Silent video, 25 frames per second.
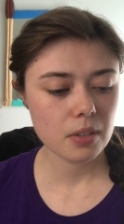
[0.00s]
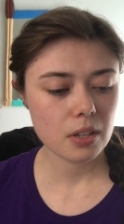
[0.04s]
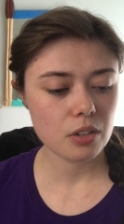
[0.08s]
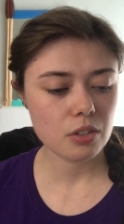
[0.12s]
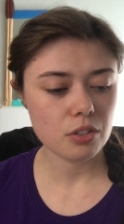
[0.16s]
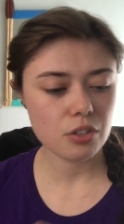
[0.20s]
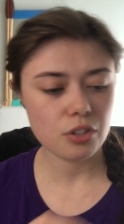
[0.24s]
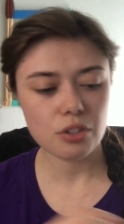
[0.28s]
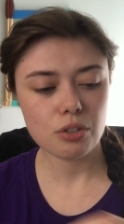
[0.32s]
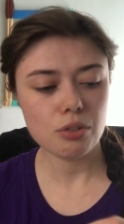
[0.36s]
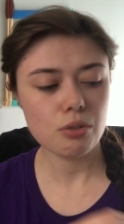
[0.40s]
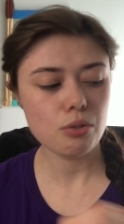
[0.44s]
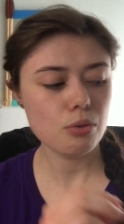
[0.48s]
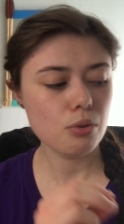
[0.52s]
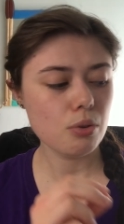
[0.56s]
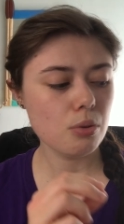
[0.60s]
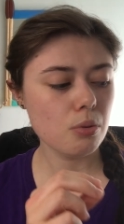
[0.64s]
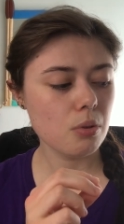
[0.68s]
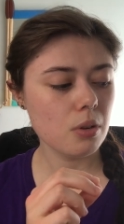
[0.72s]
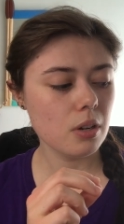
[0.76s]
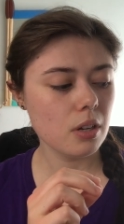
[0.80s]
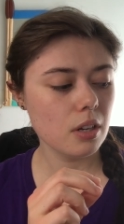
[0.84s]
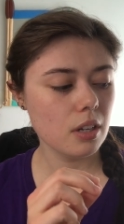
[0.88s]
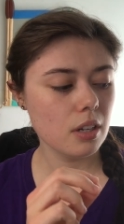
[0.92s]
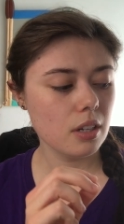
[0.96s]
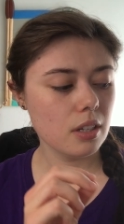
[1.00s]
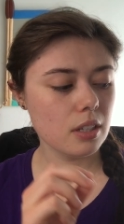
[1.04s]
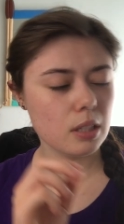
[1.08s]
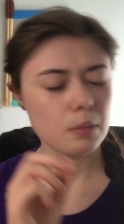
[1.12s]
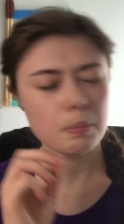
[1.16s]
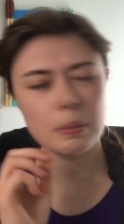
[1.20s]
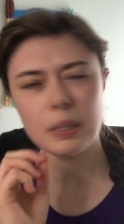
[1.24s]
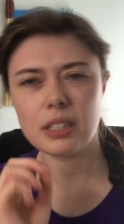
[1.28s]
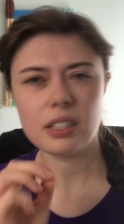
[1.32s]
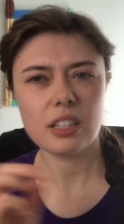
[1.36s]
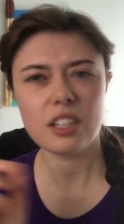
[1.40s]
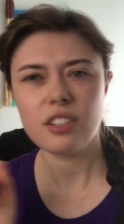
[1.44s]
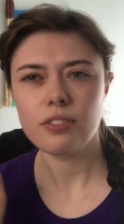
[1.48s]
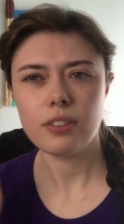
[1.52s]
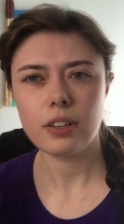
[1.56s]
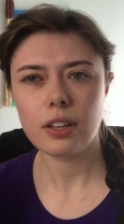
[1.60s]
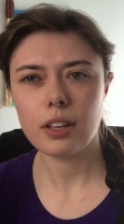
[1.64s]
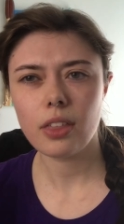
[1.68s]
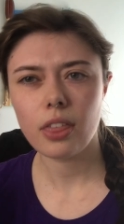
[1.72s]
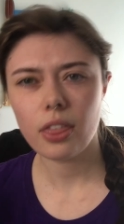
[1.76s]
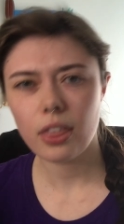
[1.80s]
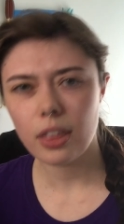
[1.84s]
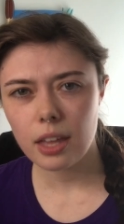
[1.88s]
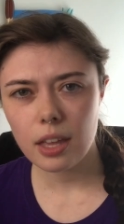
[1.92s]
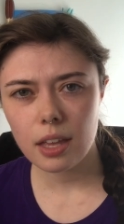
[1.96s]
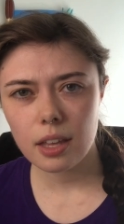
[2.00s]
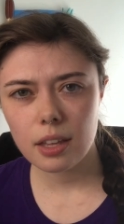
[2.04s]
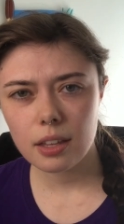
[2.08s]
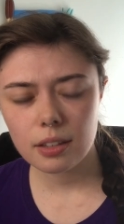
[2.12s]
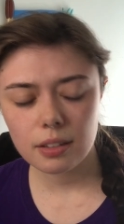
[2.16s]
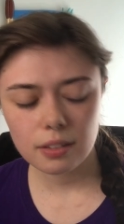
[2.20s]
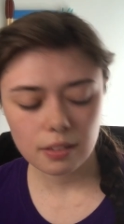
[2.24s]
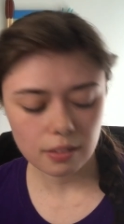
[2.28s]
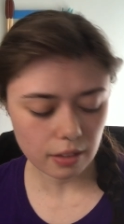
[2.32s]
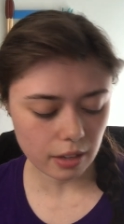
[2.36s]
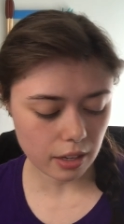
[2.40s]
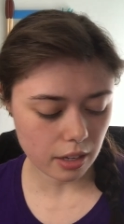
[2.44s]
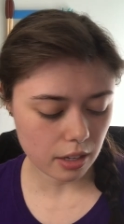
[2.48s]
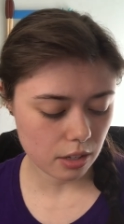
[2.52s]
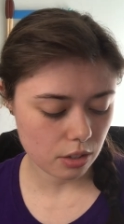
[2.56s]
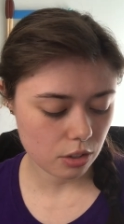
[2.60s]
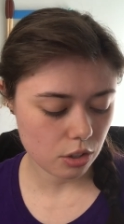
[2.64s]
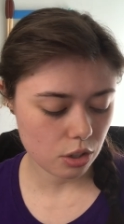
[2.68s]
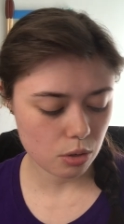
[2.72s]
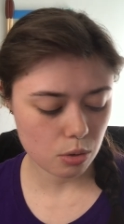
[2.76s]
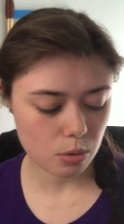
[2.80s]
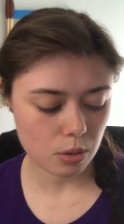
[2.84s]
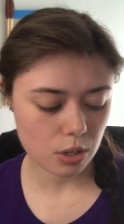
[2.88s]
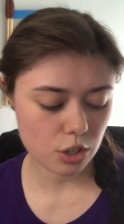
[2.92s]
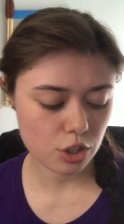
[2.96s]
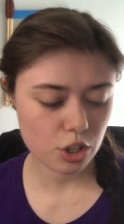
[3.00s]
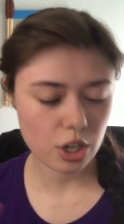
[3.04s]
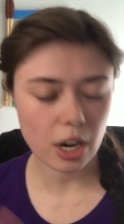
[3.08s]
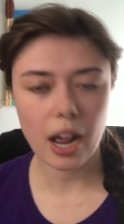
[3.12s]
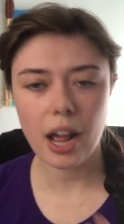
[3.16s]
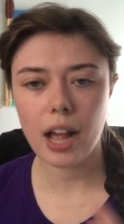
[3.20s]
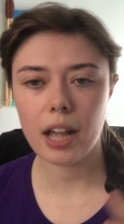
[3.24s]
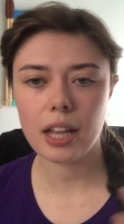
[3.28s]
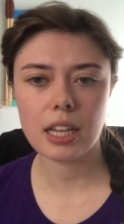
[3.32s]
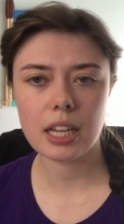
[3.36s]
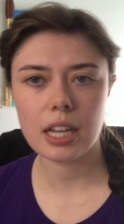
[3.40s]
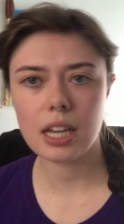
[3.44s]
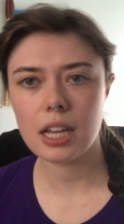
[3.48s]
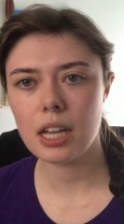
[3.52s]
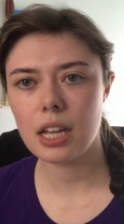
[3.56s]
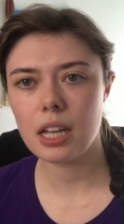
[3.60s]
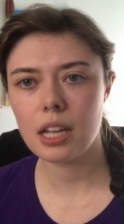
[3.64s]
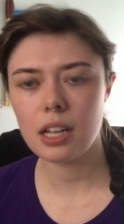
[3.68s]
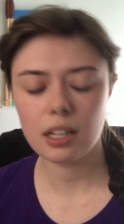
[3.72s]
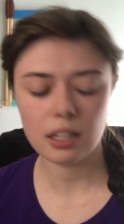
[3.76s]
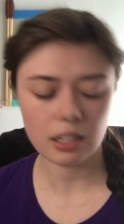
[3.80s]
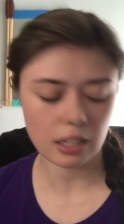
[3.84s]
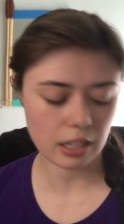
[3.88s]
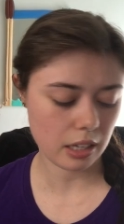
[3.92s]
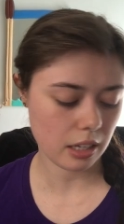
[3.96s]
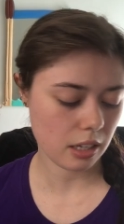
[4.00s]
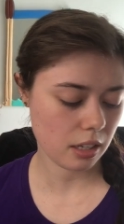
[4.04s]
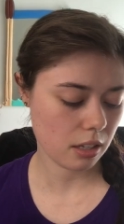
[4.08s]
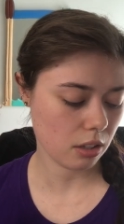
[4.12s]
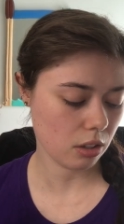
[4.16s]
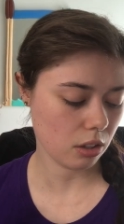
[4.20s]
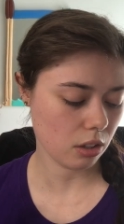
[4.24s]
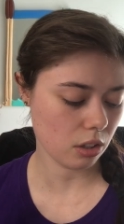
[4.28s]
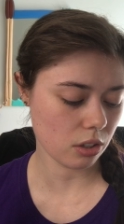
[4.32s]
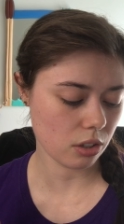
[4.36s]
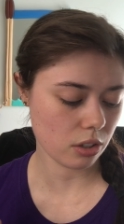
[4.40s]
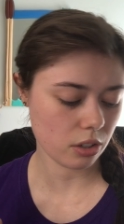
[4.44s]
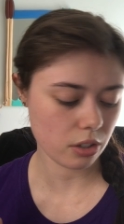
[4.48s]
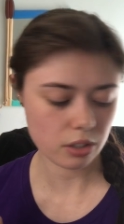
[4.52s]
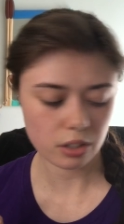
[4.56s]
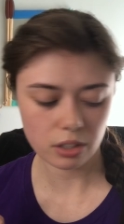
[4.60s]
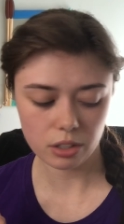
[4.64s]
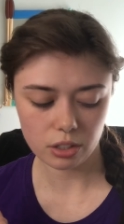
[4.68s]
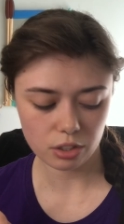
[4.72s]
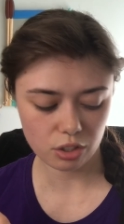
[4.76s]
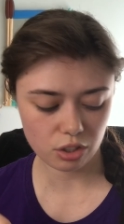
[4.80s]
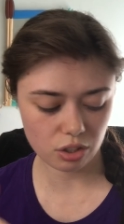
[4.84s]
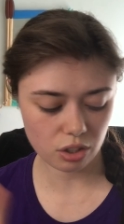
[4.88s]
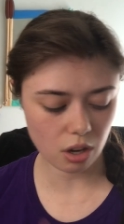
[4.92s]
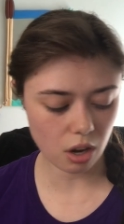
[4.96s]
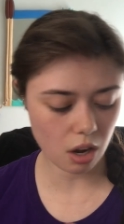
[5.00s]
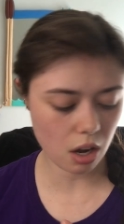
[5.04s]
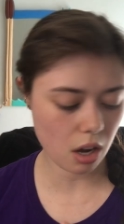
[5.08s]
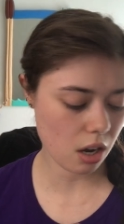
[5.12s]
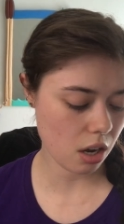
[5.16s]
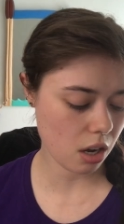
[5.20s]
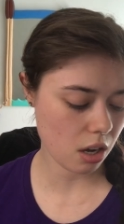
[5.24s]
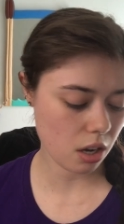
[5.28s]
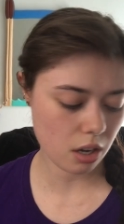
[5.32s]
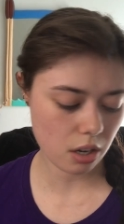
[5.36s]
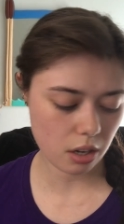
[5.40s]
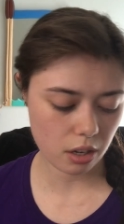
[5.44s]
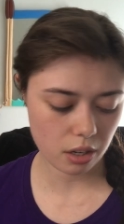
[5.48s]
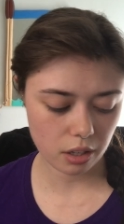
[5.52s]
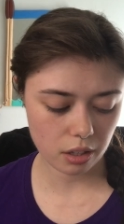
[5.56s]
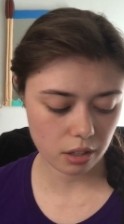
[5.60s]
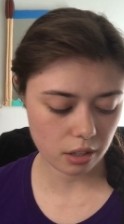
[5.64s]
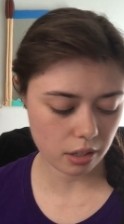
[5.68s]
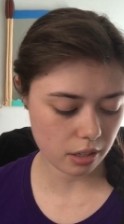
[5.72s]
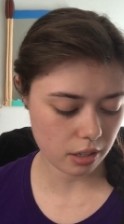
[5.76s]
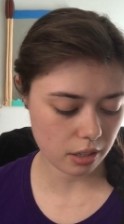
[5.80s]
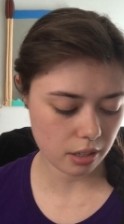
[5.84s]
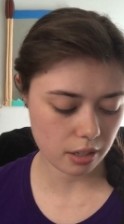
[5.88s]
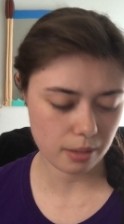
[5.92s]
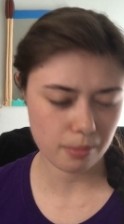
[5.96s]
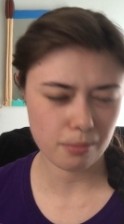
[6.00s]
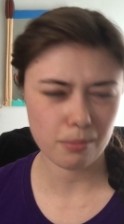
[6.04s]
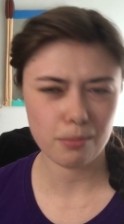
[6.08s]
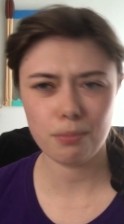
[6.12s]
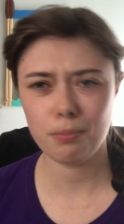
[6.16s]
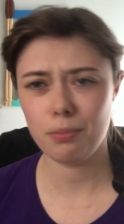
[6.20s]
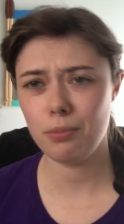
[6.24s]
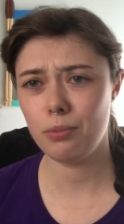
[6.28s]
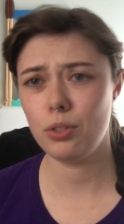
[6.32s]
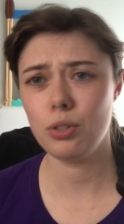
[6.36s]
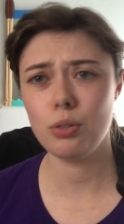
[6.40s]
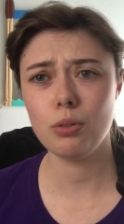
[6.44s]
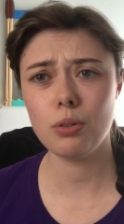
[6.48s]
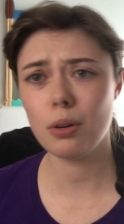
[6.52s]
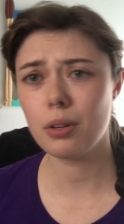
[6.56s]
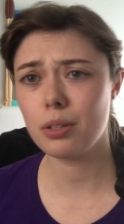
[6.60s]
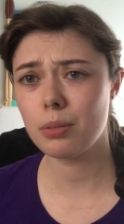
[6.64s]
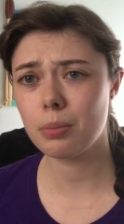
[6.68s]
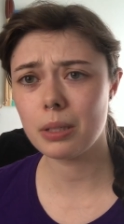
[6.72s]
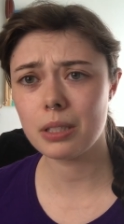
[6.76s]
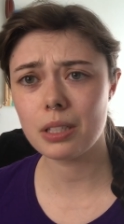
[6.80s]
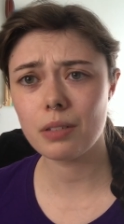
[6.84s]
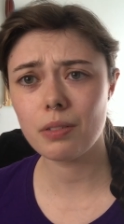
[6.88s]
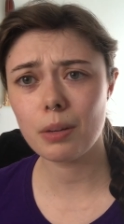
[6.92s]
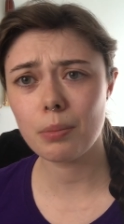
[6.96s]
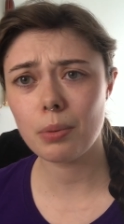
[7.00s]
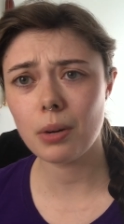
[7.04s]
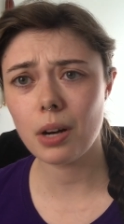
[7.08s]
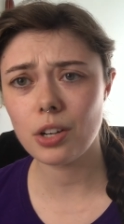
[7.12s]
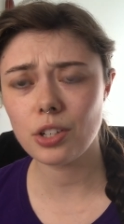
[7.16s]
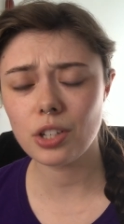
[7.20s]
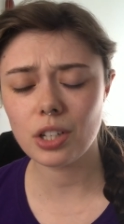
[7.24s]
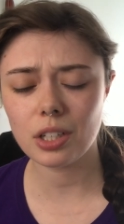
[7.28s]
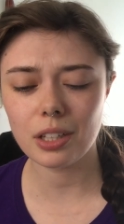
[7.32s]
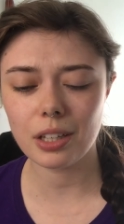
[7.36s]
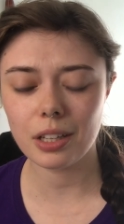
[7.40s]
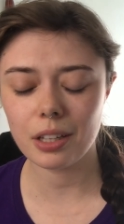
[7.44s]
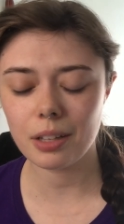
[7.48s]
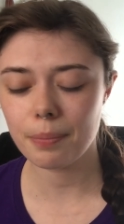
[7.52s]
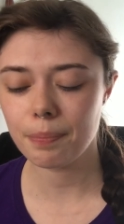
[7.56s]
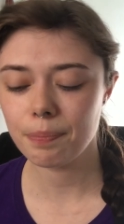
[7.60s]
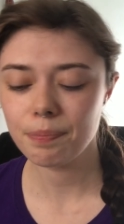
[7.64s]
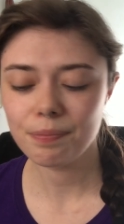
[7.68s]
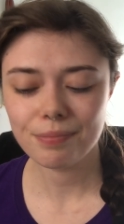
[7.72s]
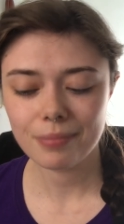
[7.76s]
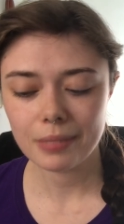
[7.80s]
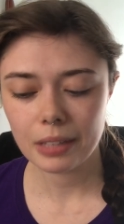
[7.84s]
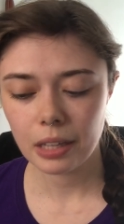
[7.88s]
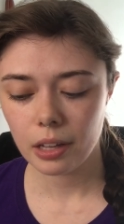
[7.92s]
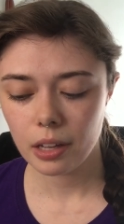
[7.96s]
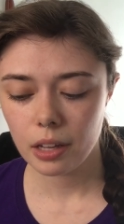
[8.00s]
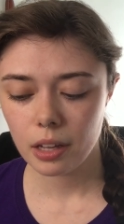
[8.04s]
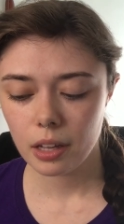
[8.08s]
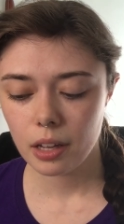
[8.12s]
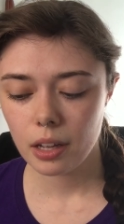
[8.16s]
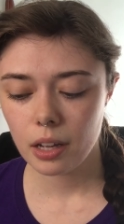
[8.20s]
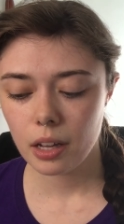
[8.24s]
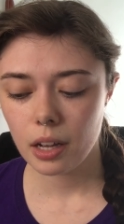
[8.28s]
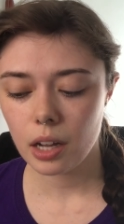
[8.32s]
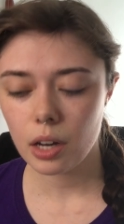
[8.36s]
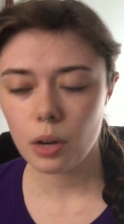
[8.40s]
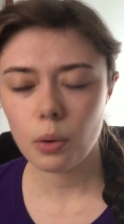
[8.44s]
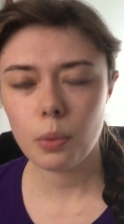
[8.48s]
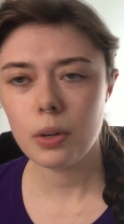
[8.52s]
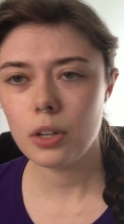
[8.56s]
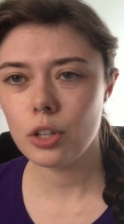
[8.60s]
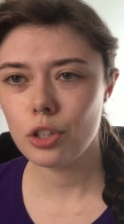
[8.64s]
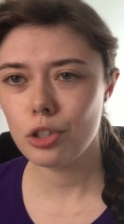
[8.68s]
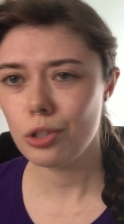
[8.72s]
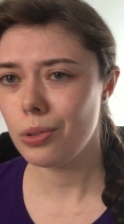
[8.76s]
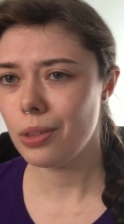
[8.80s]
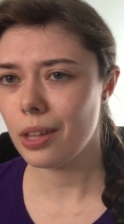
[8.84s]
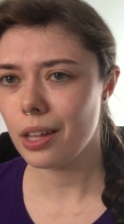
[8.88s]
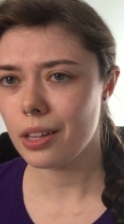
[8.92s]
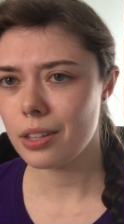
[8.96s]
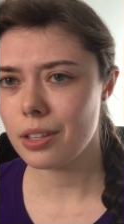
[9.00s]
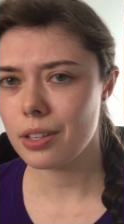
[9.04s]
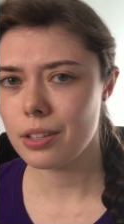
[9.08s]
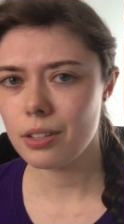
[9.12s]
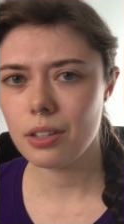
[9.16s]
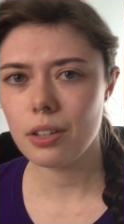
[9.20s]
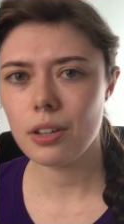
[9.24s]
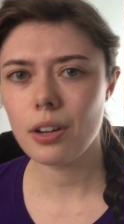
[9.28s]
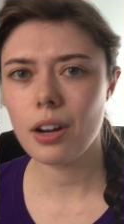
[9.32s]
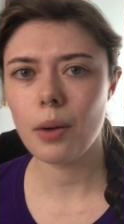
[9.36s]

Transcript: do specific things, like do a jacket, like learn a song, do a specific project. Like I don't want to do that this year.